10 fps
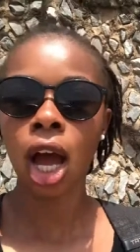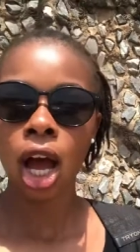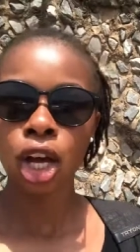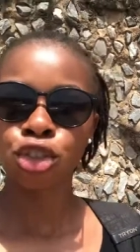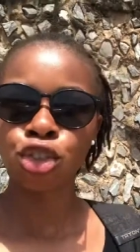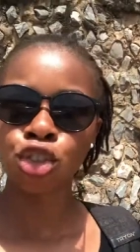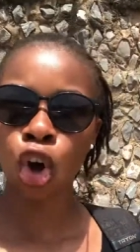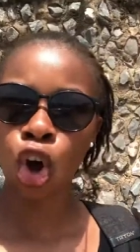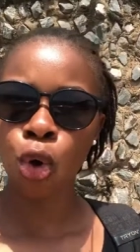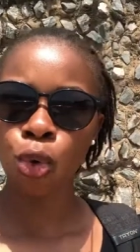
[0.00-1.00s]

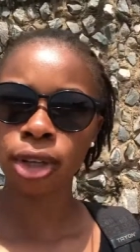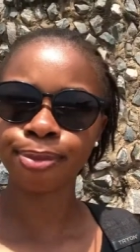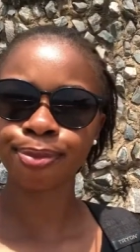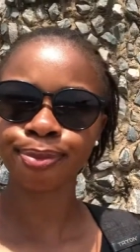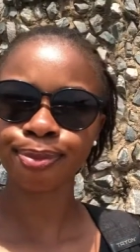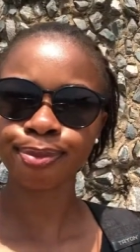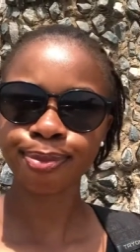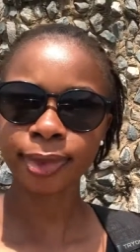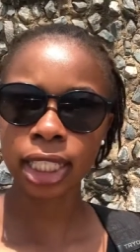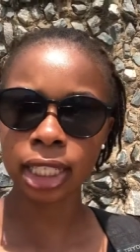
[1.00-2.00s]
so
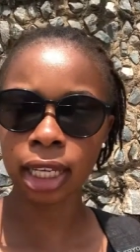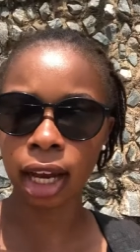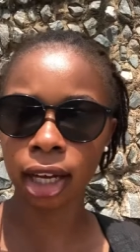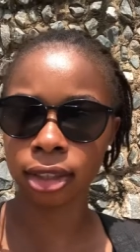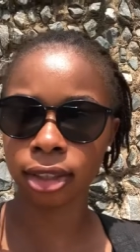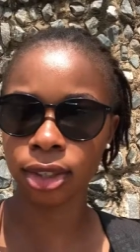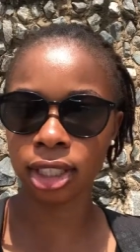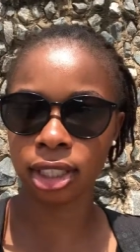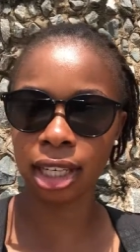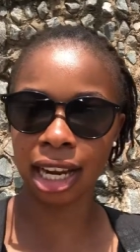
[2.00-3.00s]
yeah so this is
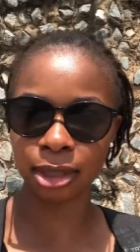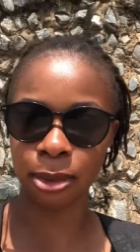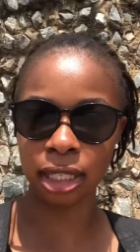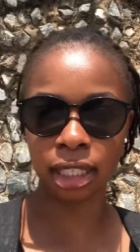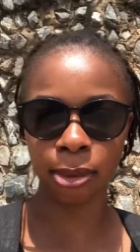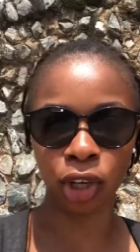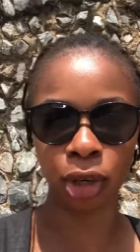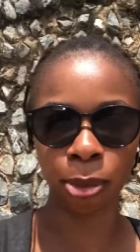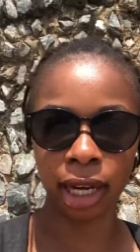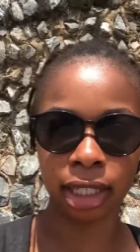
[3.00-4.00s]
the last place i'm gonna
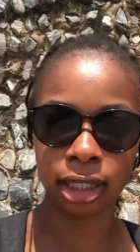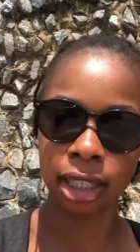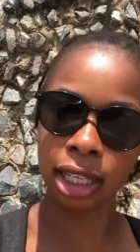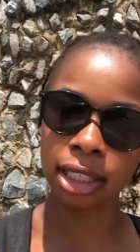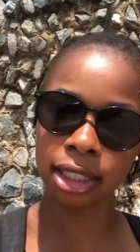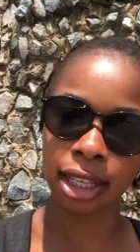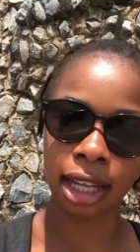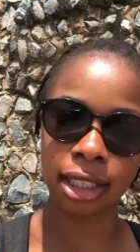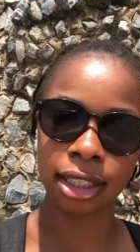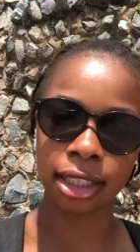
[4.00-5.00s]
buy the things
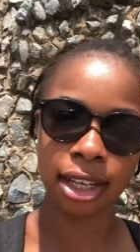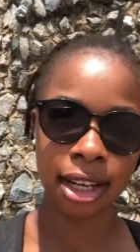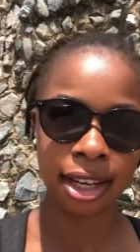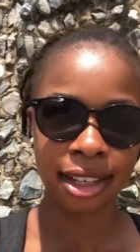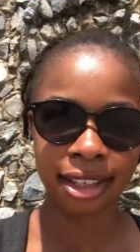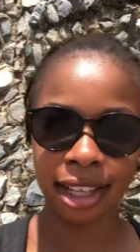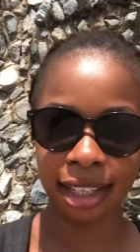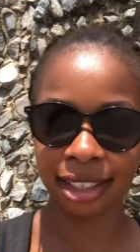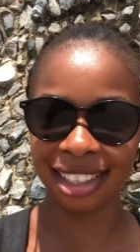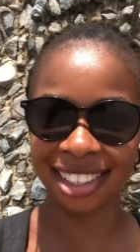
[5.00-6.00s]
and that's
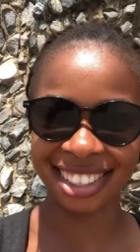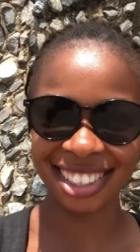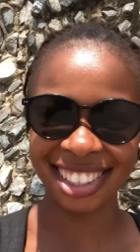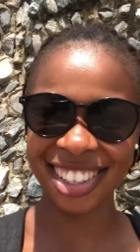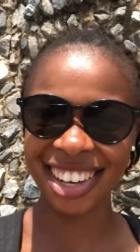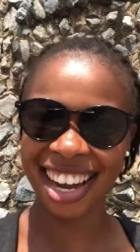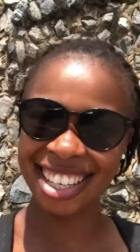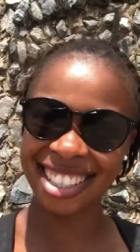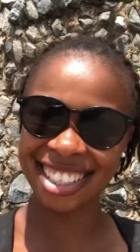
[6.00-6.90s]
it see you guys